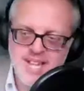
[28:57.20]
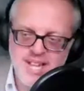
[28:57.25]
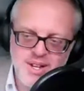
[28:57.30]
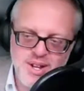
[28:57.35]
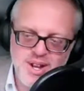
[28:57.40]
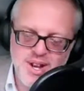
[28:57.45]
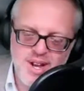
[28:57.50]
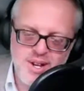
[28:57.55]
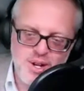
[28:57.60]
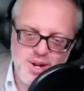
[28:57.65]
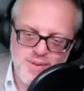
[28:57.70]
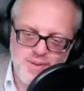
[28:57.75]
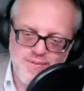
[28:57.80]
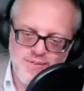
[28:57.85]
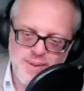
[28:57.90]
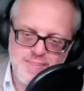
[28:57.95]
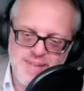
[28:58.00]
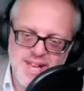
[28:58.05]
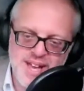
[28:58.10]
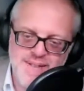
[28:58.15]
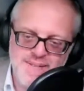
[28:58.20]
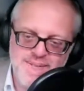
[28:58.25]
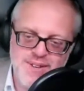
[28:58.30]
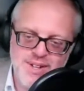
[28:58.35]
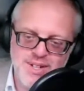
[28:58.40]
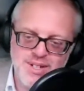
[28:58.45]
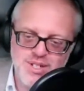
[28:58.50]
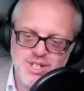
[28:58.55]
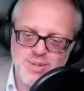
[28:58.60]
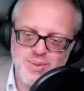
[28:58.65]
you're from that
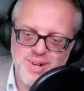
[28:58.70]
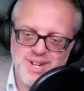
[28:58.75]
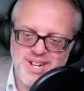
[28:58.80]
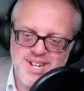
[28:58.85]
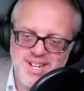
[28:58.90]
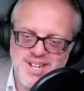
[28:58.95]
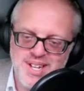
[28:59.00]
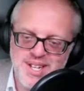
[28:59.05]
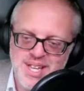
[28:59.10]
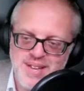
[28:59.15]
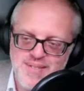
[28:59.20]
field. Do you want to